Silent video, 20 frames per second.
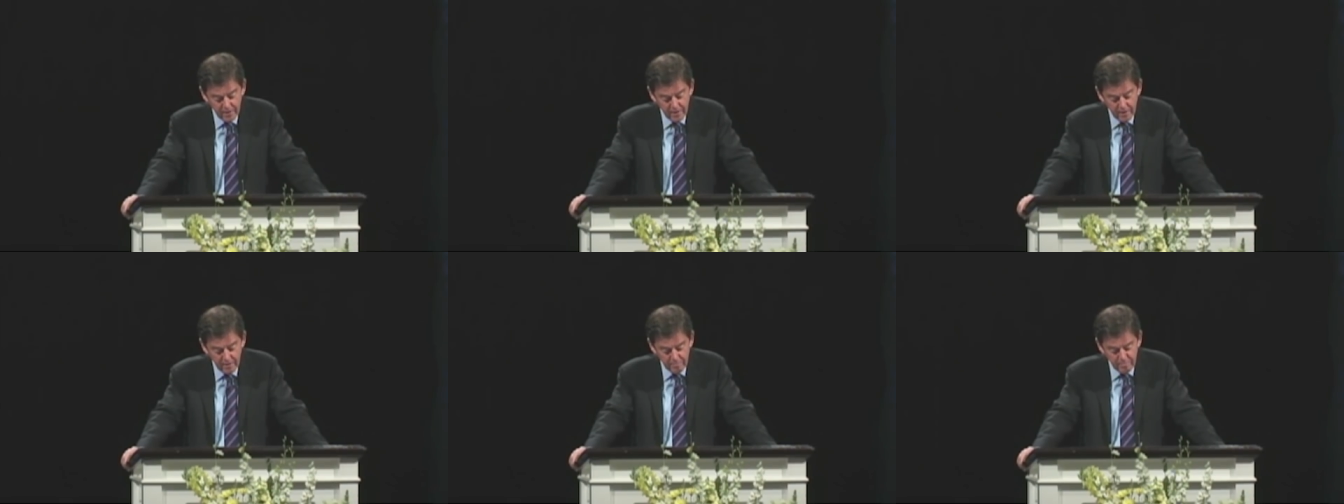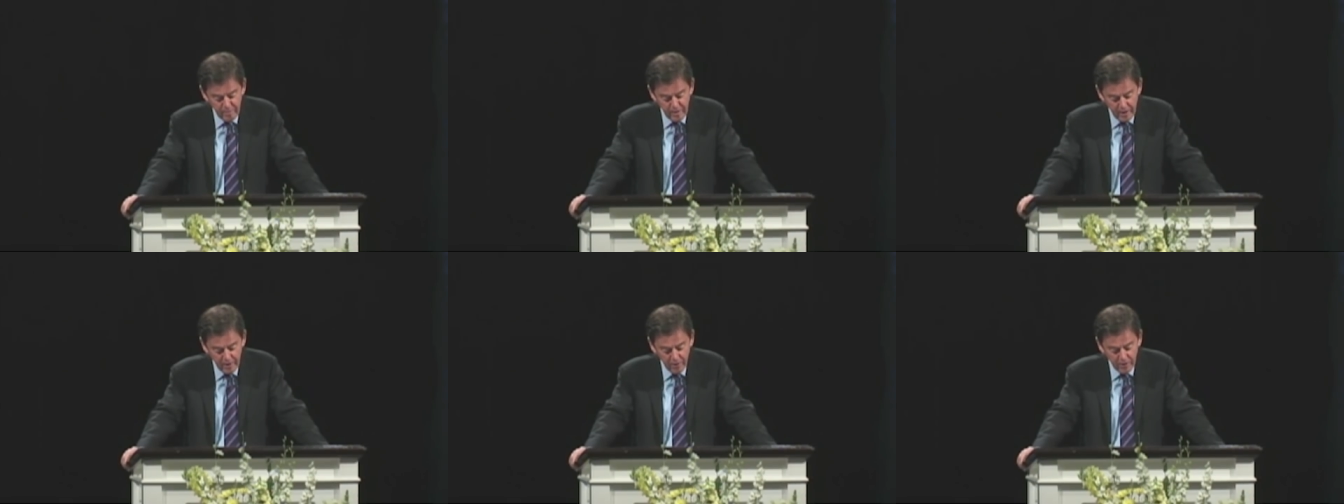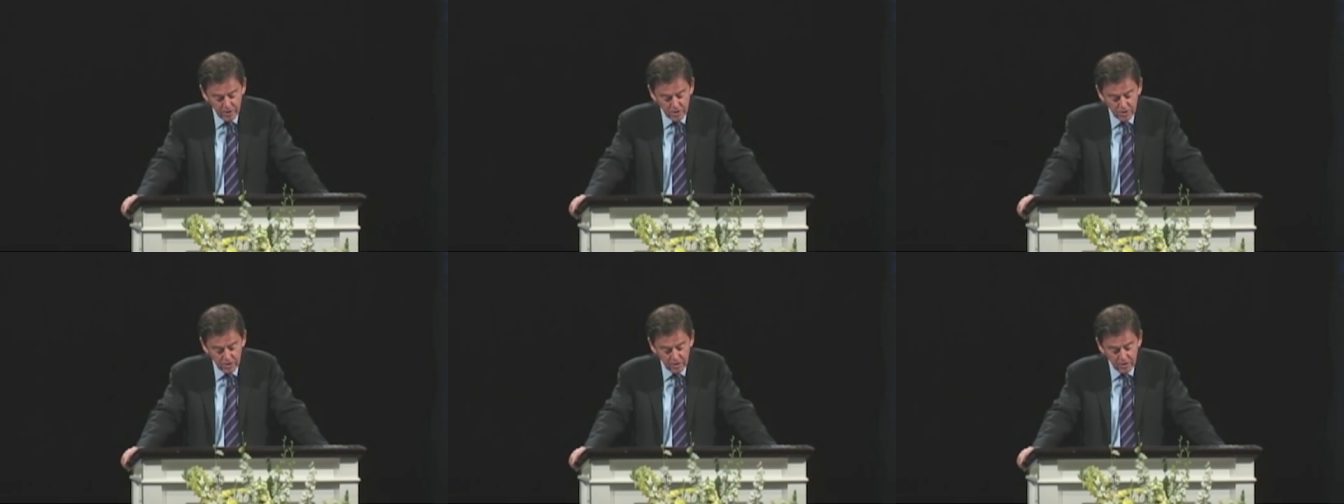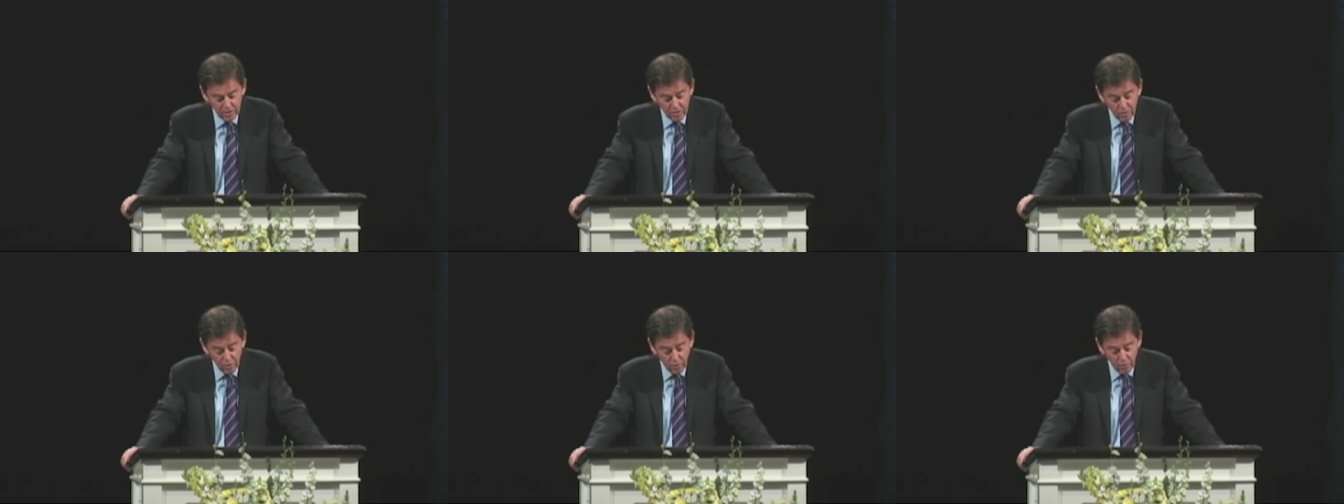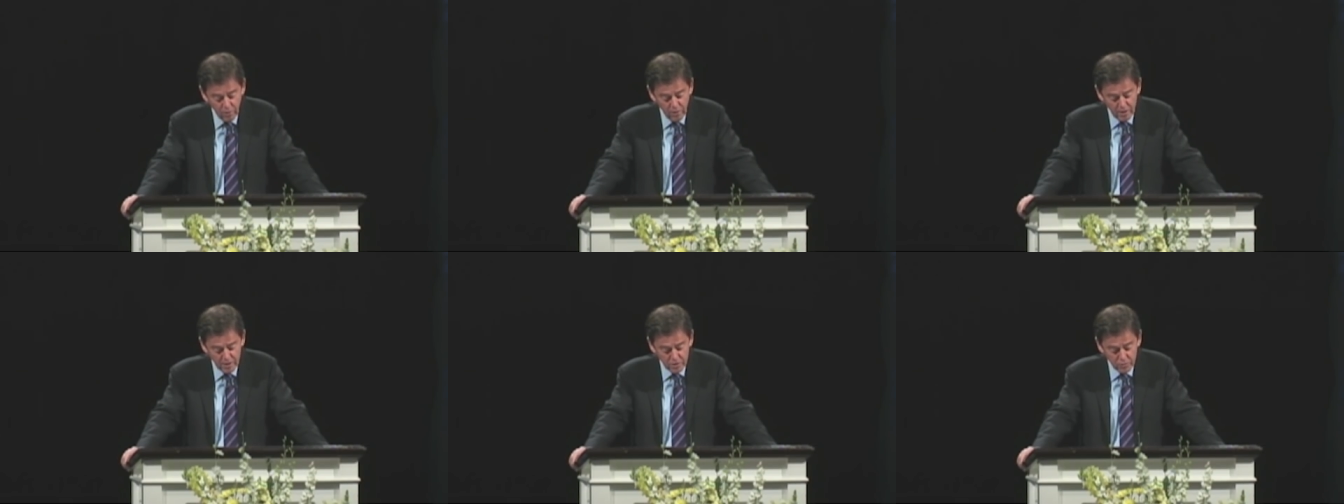and perished in
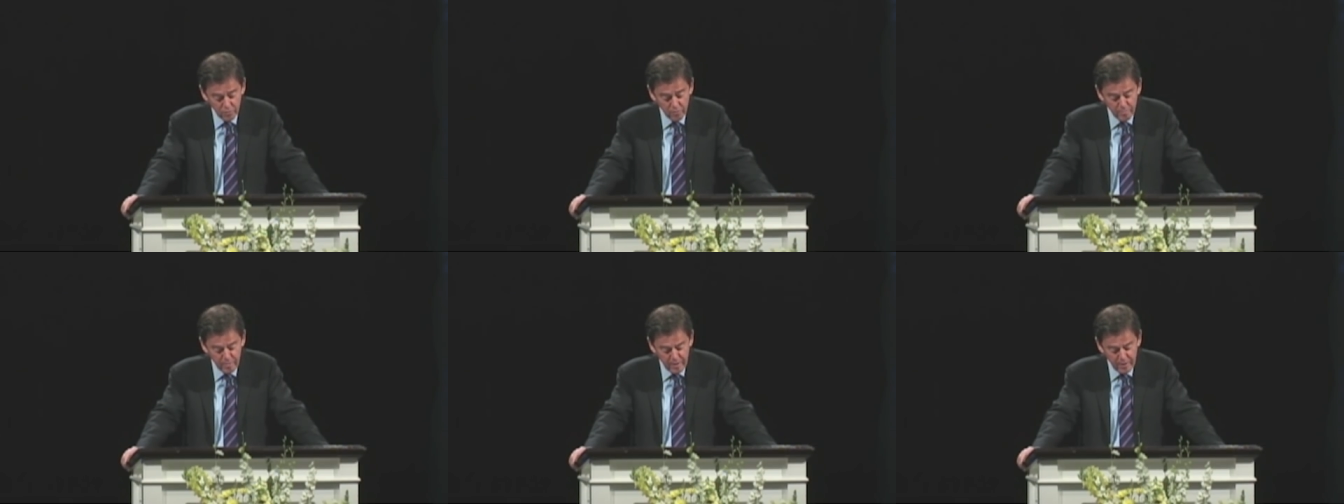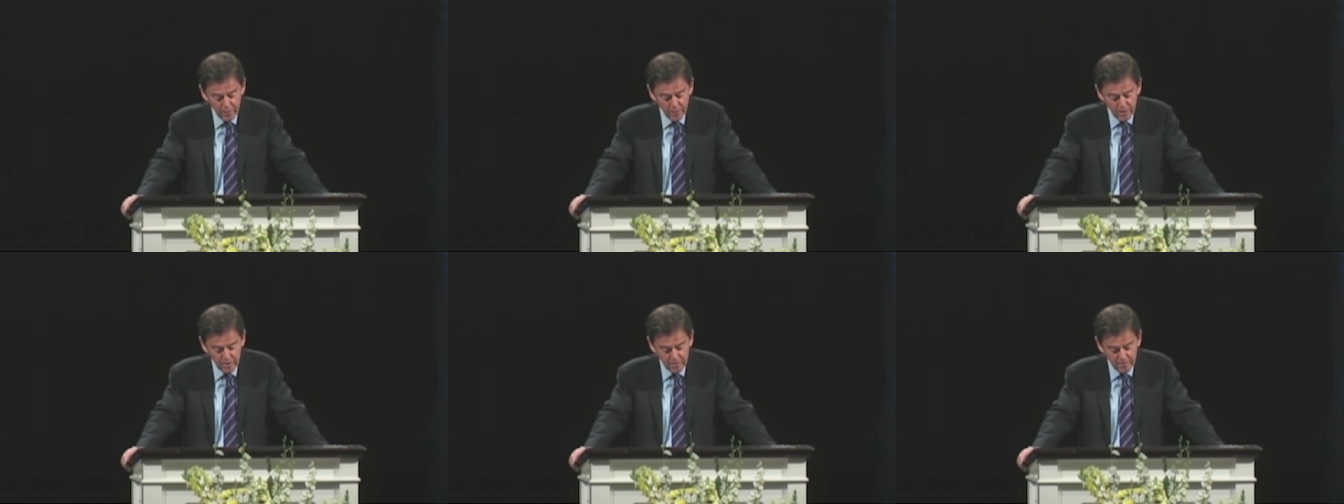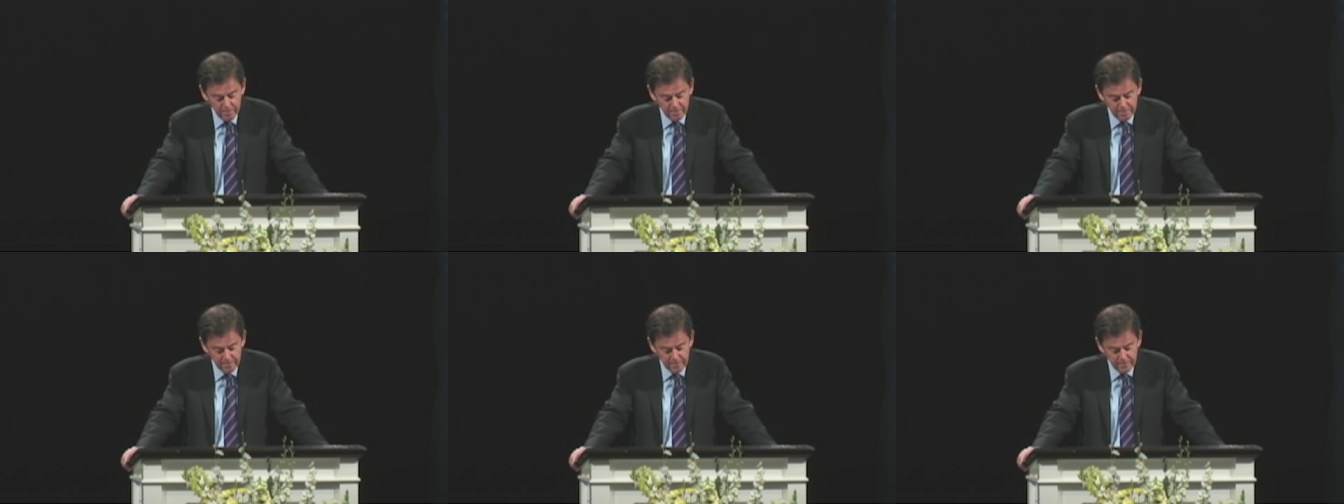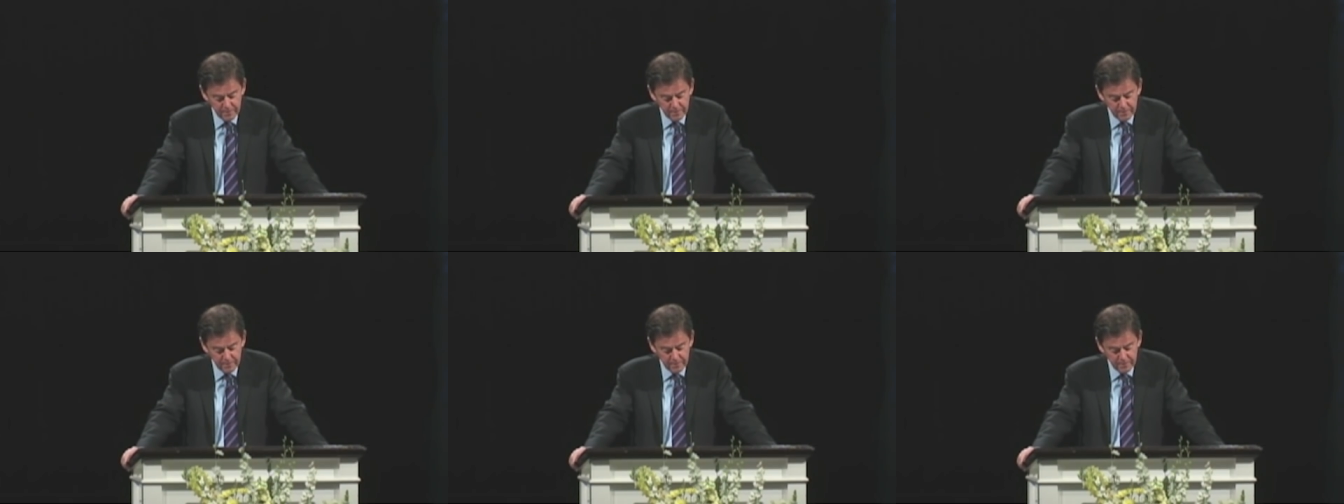Korah's rebellion.